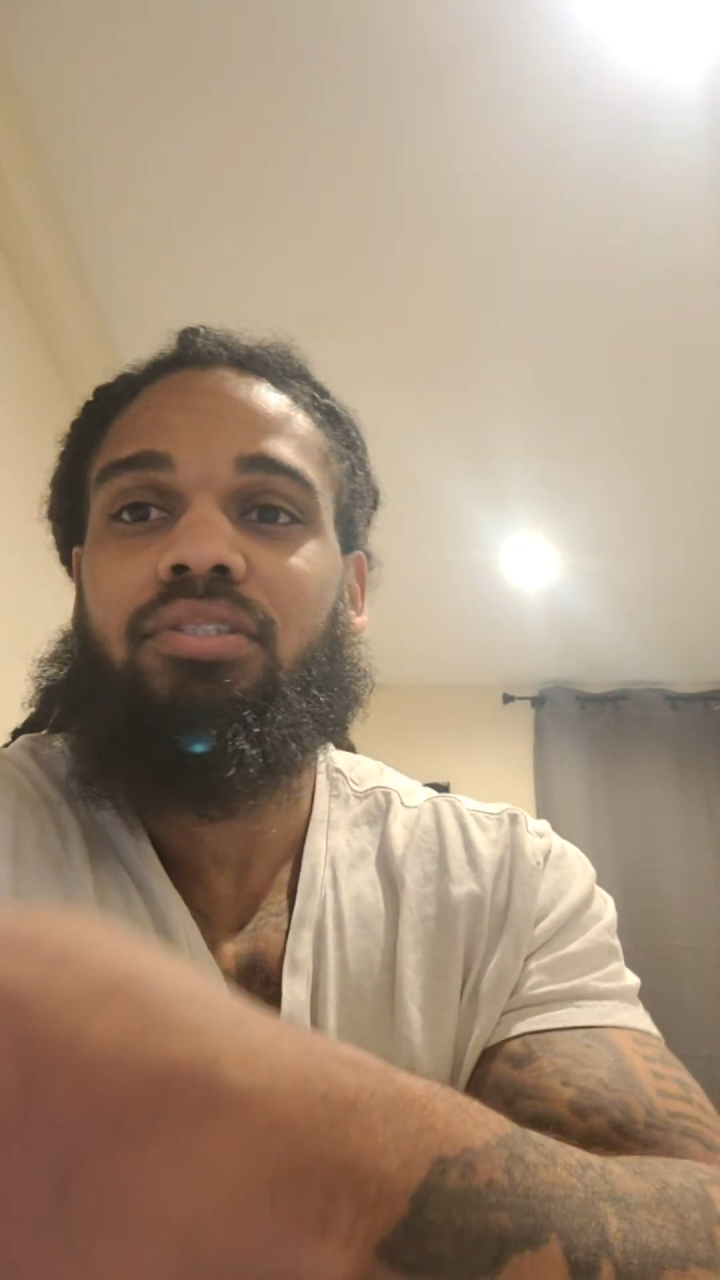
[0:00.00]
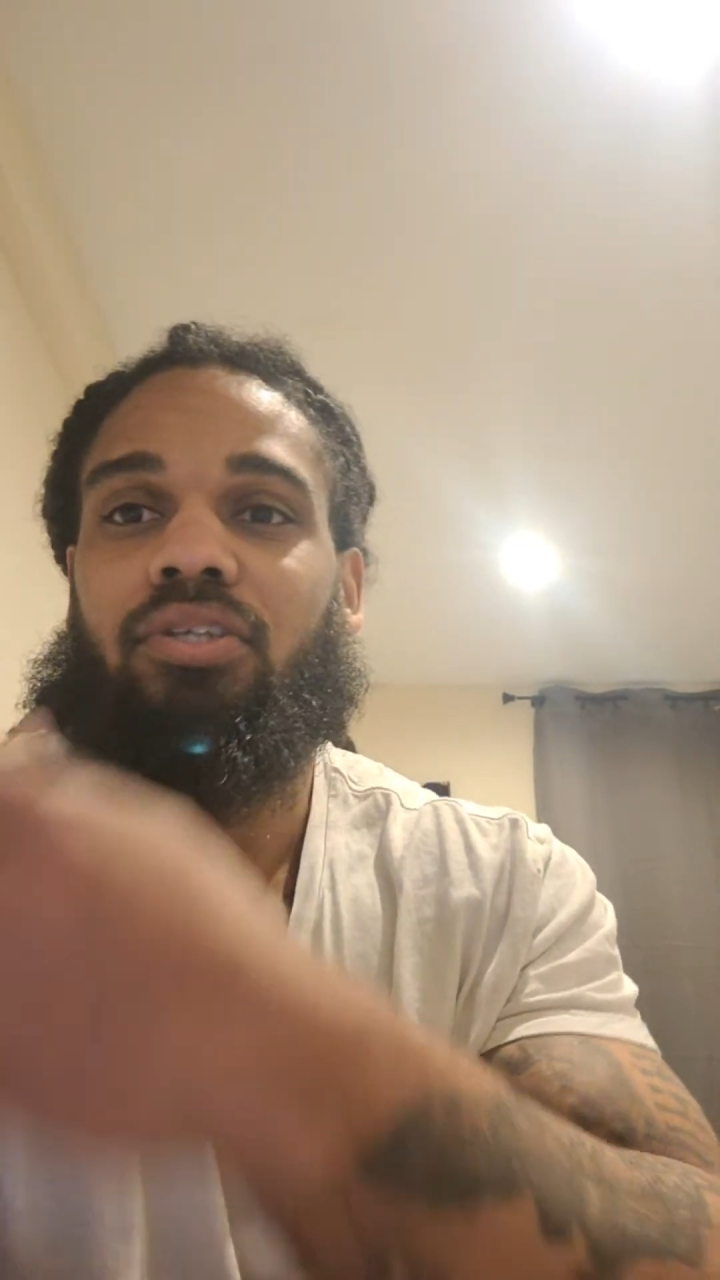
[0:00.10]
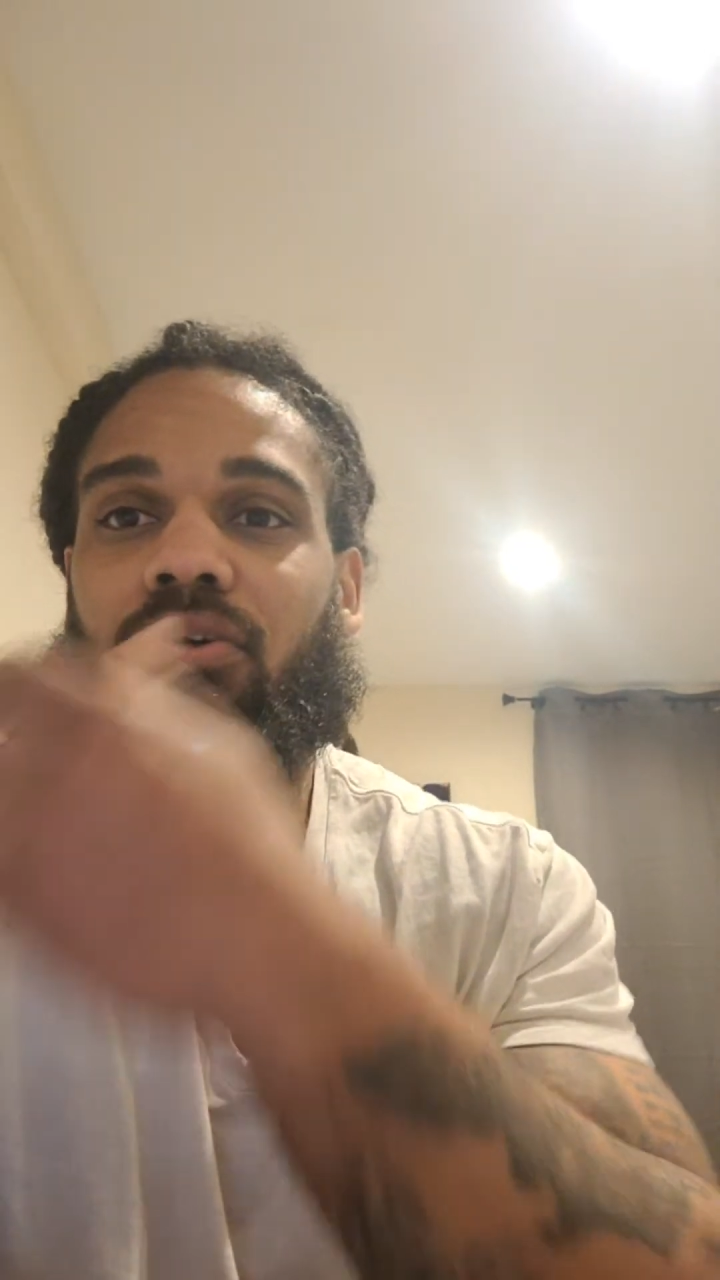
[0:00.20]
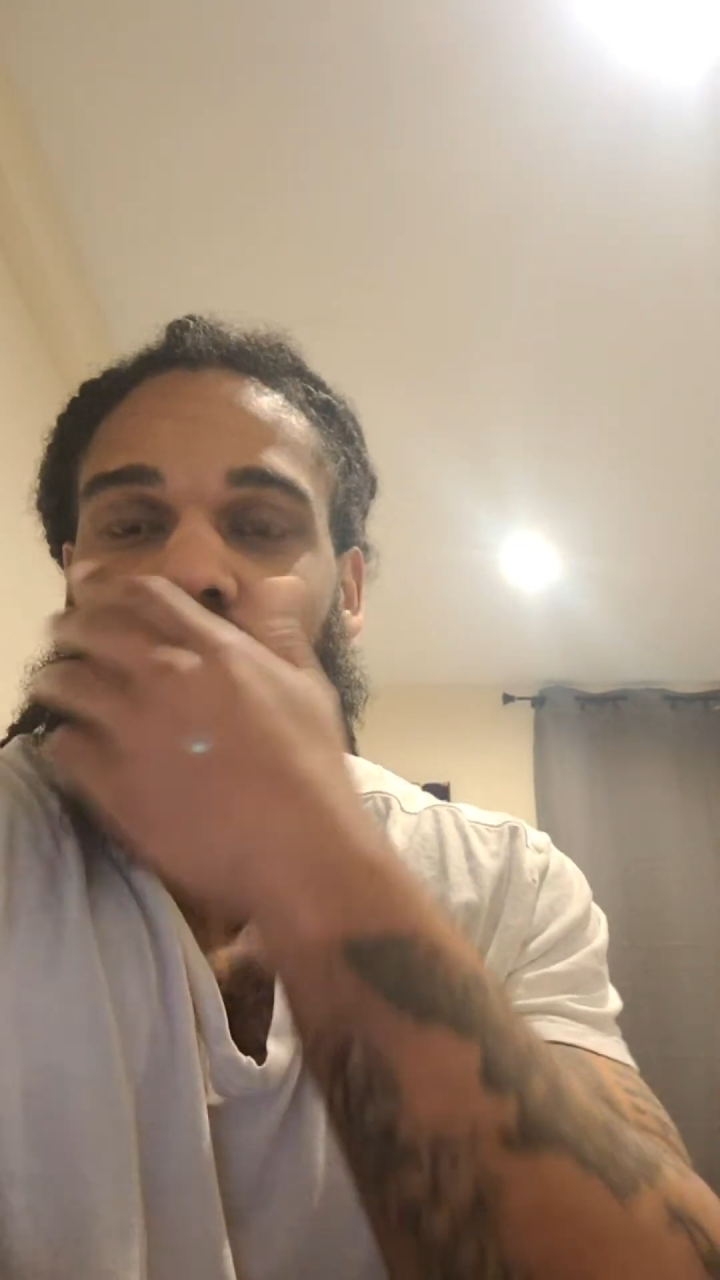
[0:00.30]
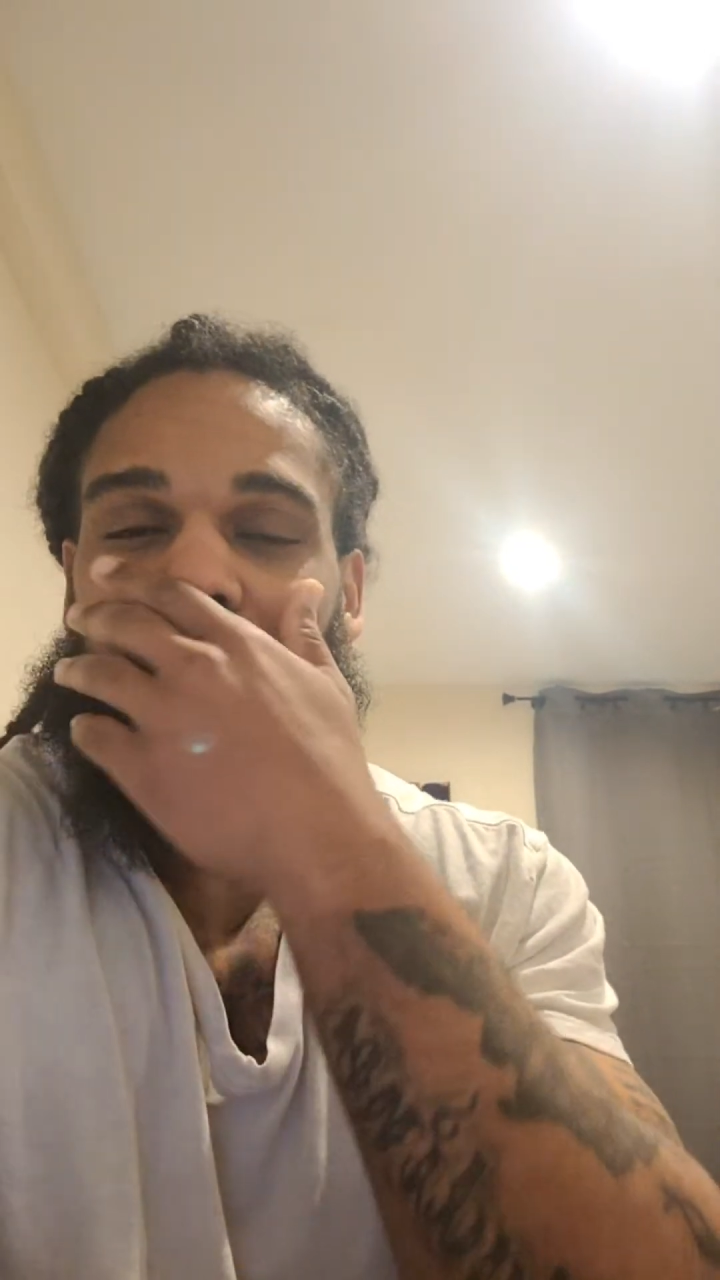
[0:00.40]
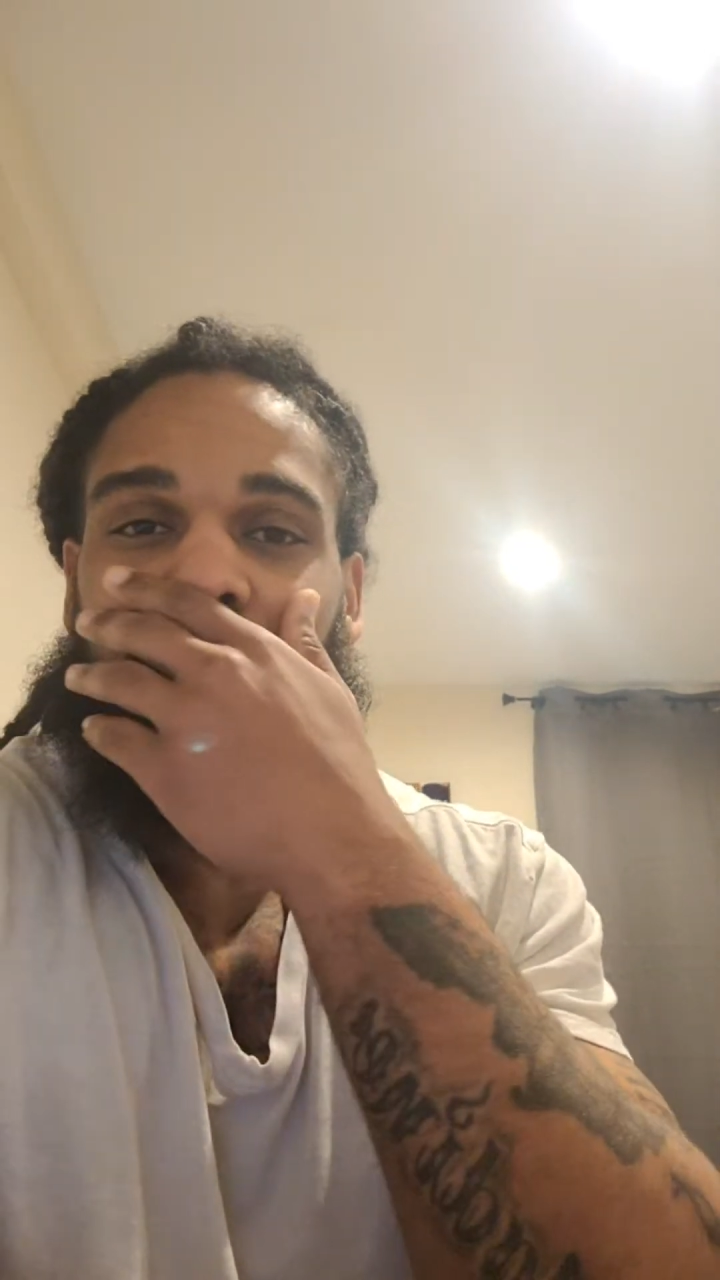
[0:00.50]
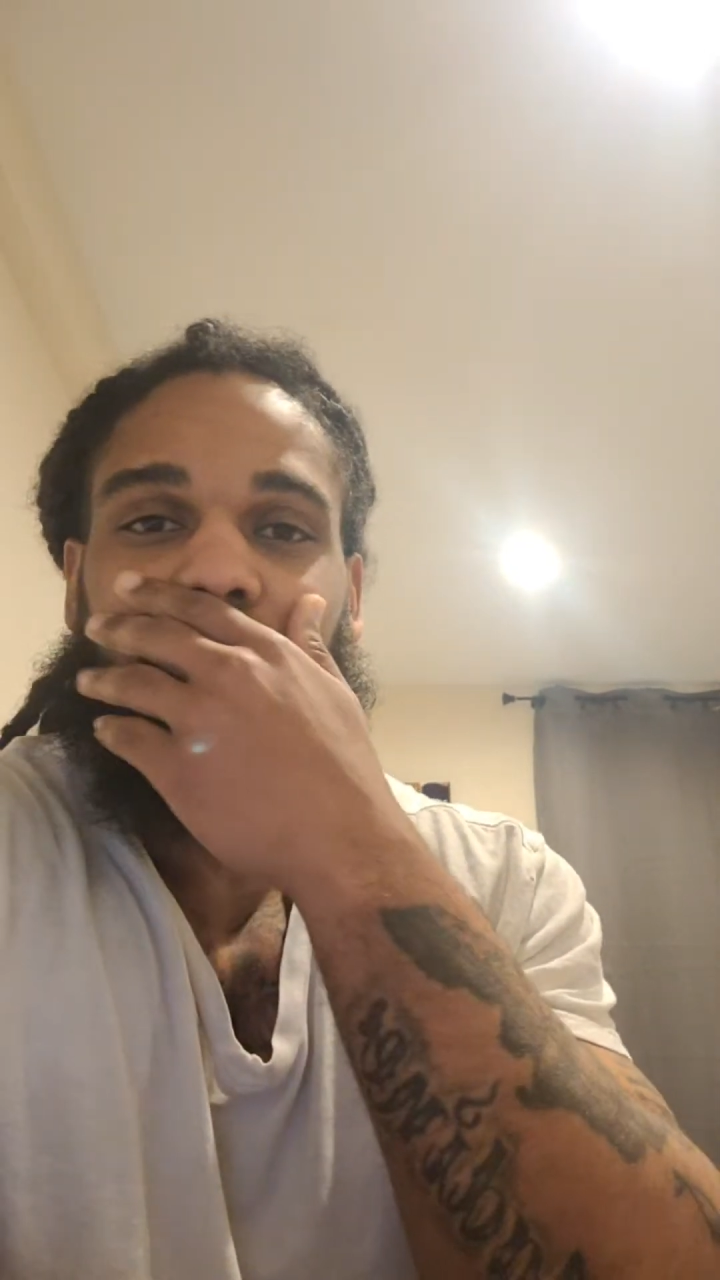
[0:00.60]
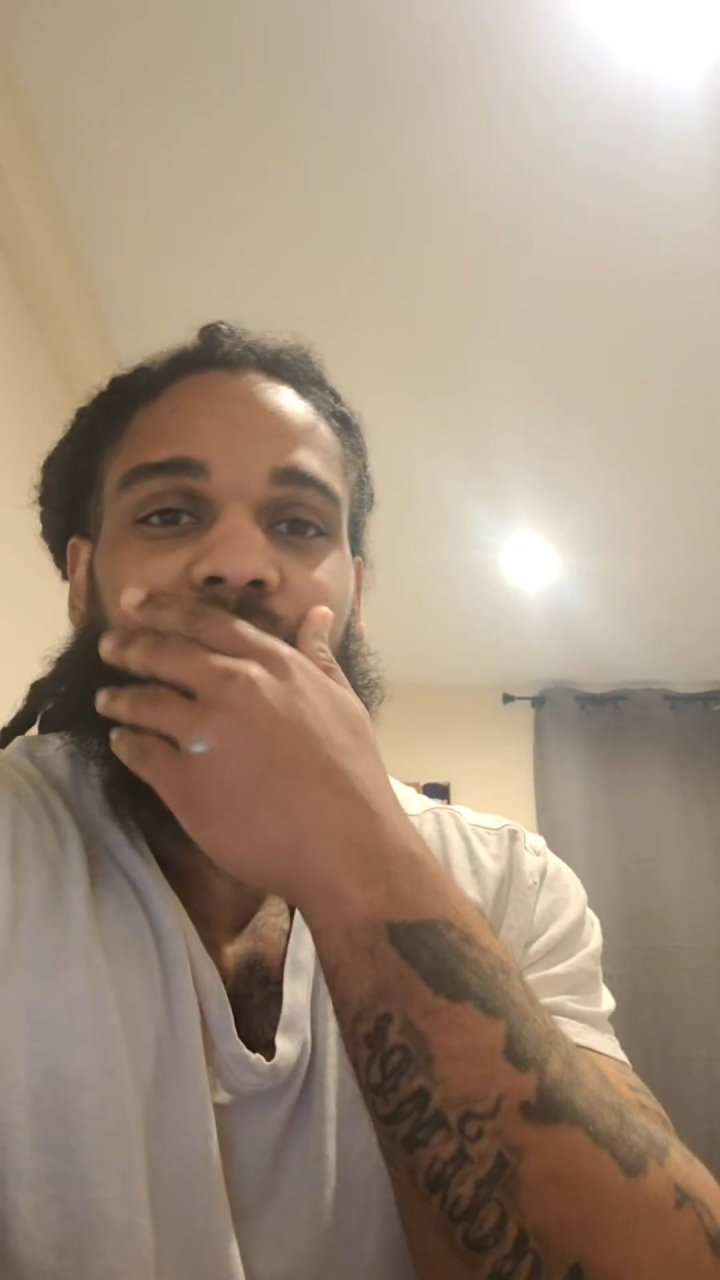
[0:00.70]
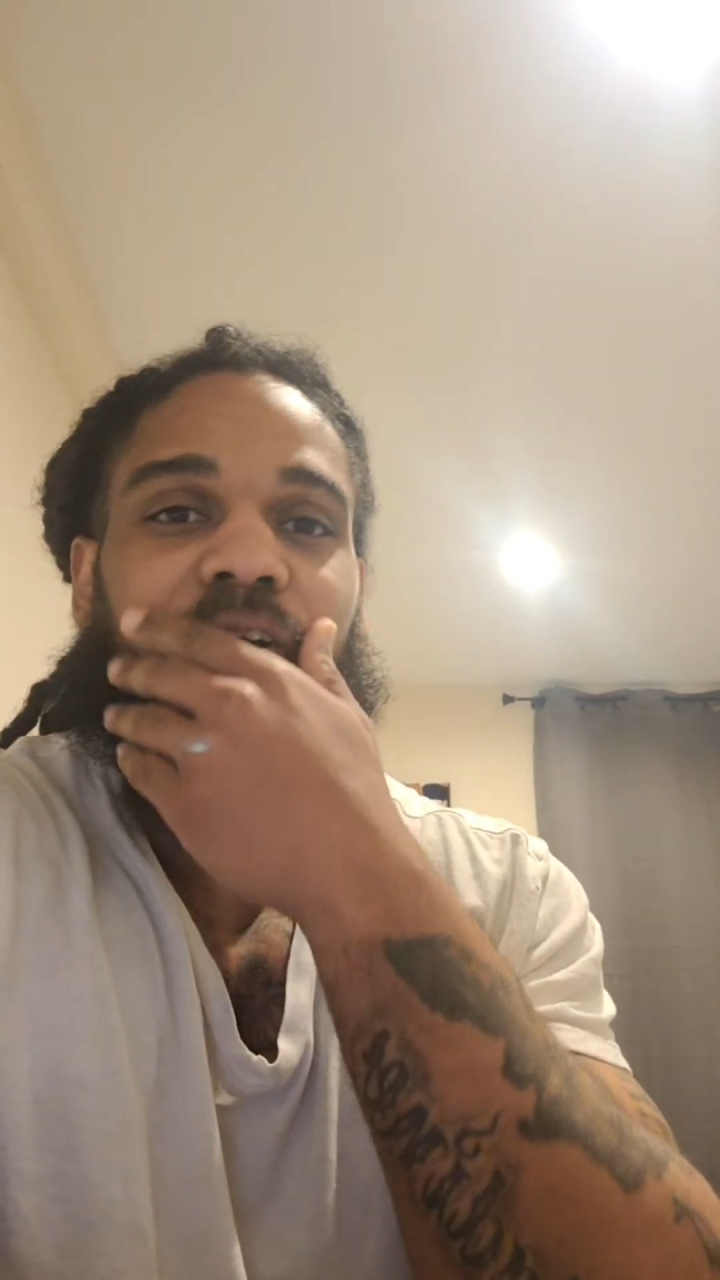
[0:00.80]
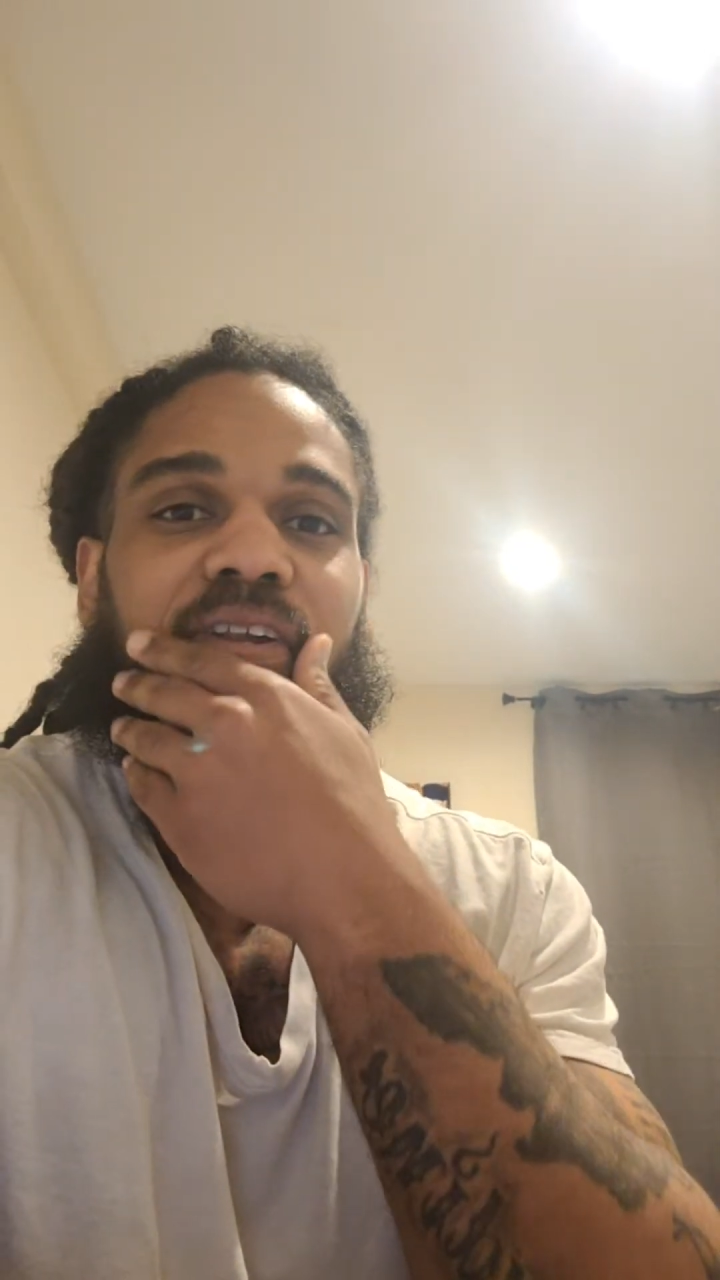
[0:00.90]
so I didn't really